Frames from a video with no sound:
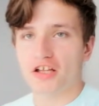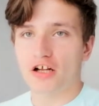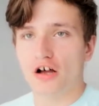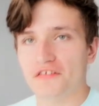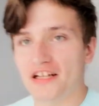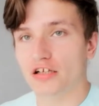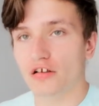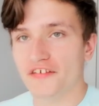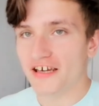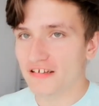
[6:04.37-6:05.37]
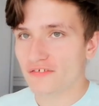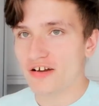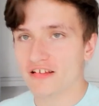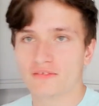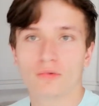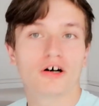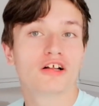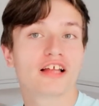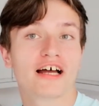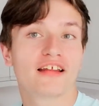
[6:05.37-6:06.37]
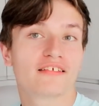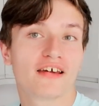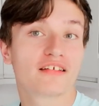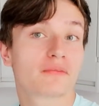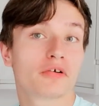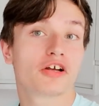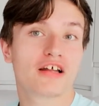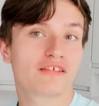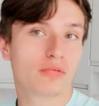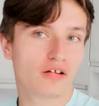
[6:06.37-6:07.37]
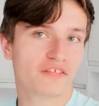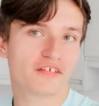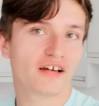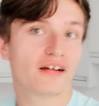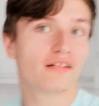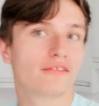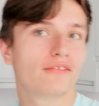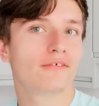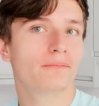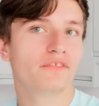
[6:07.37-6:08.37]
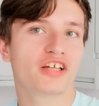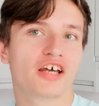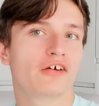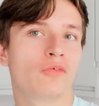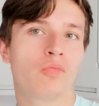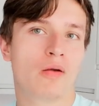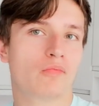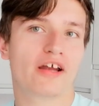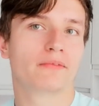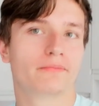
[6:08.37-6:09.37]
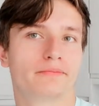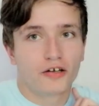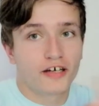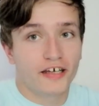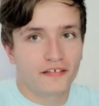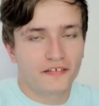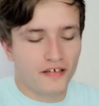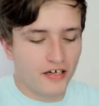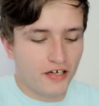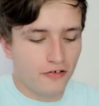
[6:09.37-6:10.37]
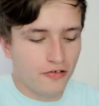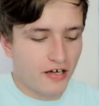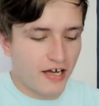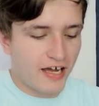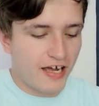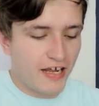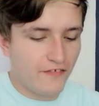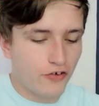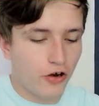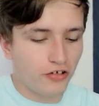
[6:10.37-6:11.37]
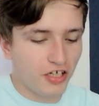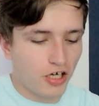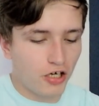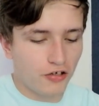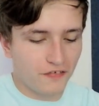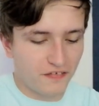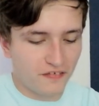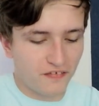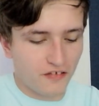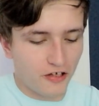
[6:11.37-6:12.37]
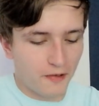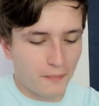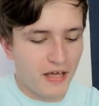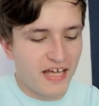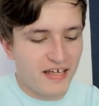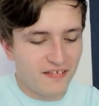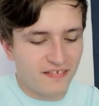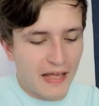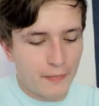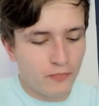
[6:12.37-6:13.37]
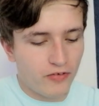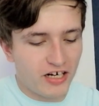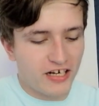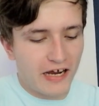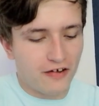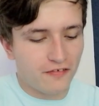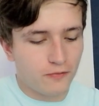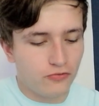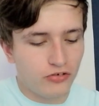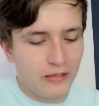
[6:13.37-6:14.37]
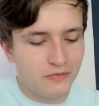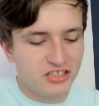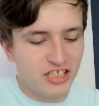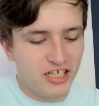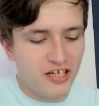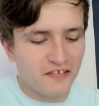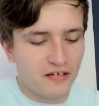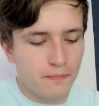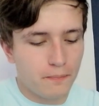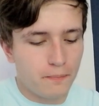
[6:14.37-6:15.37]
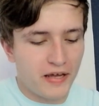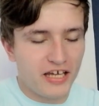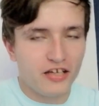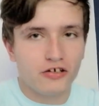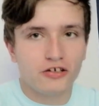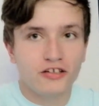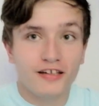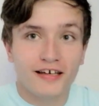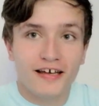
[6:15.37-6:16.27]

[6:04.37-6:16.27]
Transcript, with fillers: and I also had a little taste of it as well, and it tastes pretty good as well, so, you know, win-win. Okay, so I have currently got some salmon right now, some cream cheese and a bagel.